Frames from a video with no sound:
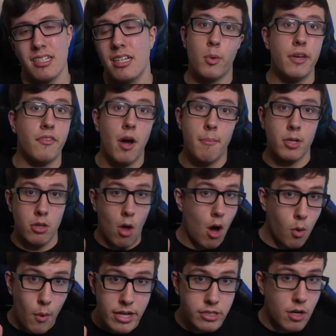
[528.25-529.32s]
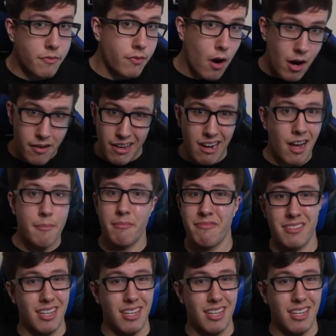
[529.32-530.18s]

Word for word: We have come a long way so far, and I'm,